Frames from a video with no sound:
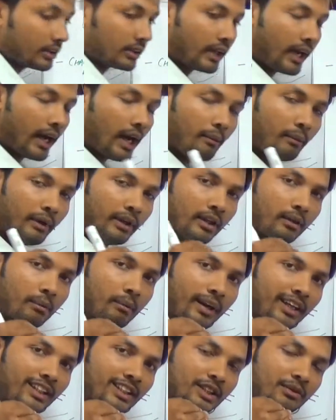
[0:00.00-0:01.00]
the diameter,
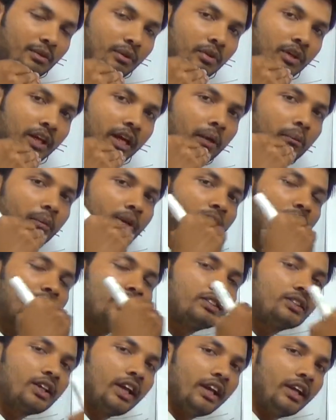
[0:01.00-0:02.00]
maximum diameter
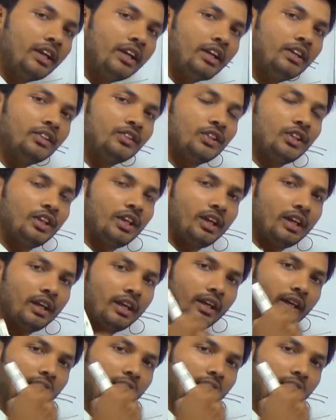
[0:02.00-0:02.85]
is increasing.